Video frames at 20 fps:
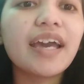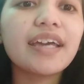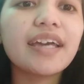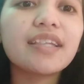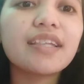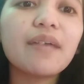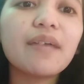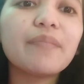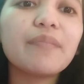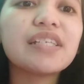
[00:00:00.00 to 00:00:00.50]

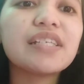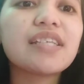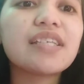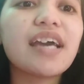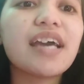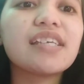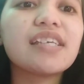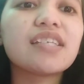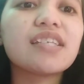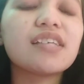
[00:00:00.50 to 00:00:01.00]
It
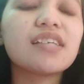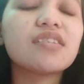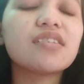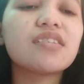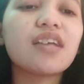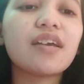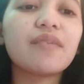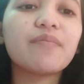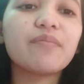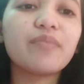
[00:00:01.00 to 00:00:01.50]

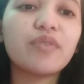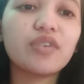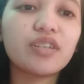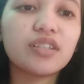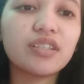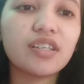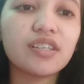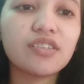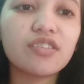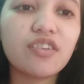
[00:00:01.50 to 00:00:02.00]
emphasizes the
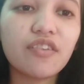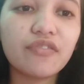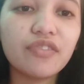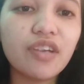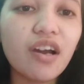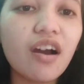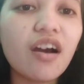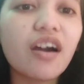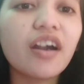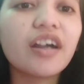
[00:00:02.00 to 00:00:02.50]
importance of
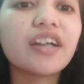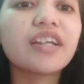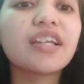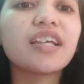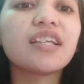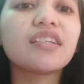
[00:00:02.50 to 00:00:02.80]
the art